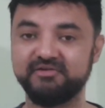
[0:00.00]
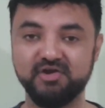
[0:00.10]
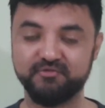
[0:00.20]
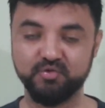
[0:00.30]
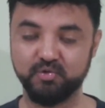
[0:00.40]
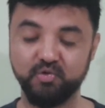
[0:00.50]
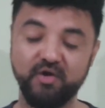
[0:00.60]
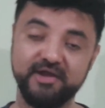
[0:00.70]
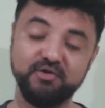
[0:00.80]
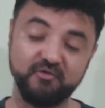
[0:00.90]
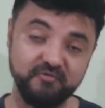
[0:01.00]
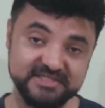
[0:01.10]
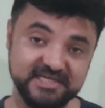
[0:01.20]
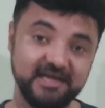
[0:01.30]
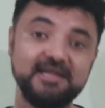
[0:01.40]
You have to go, you have to
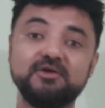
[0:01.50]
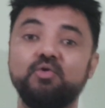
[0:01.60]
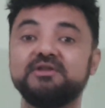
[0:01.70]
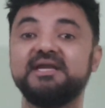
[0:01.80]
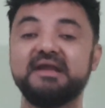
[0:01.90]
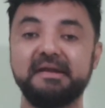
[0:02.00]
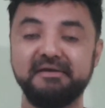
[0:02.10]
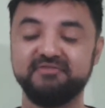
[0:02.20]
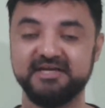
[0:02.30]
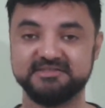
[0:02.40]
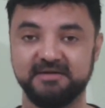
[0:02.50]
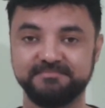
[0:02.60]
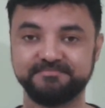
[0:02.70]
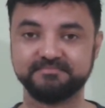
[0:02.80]
physically go there and give the exam,